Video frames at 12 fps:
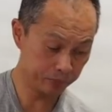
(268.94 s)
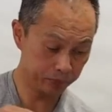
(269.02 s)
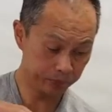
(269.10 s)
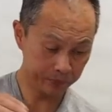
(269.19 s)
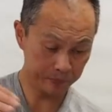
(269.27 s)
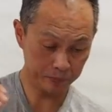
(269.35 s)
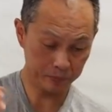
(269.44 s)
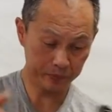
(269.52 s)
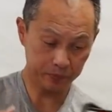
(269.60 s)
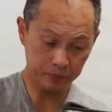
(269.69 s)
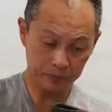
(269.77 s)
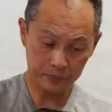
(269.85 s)

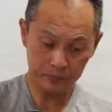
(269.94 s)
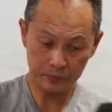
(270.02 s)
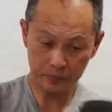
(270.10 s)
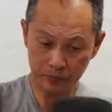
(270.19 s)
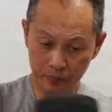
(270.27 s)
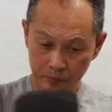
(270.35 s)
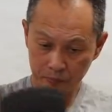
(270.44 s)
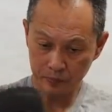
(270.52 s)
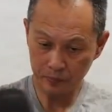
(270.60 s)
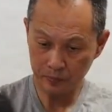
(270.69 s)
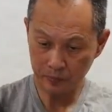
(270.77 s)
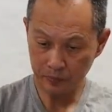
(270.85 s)

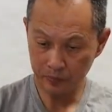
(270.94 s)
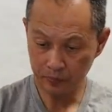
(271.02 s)
Nothing is said.